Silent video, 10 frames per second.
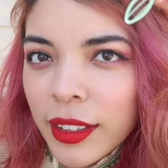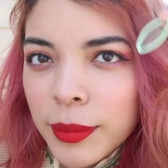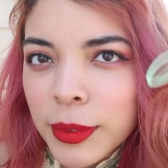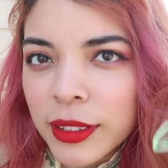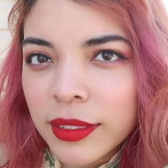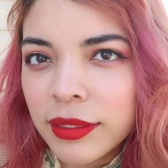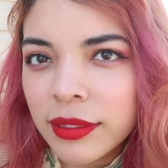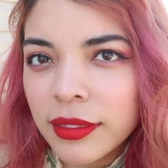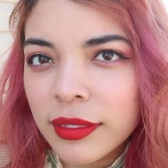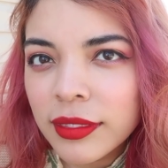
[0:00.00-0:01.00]
clip.
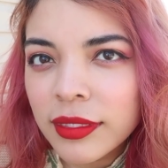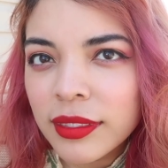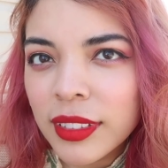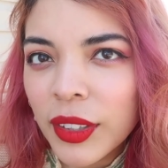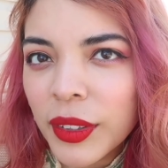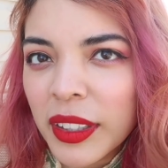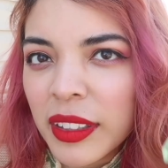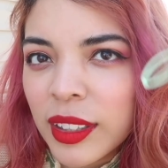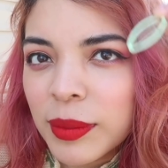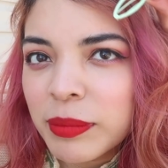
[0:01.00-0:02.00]
No hair
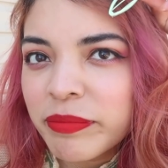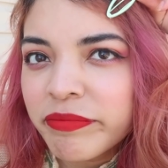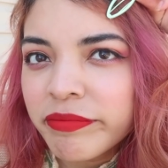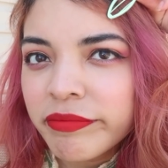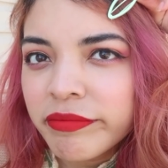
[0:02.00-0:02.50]
clip. I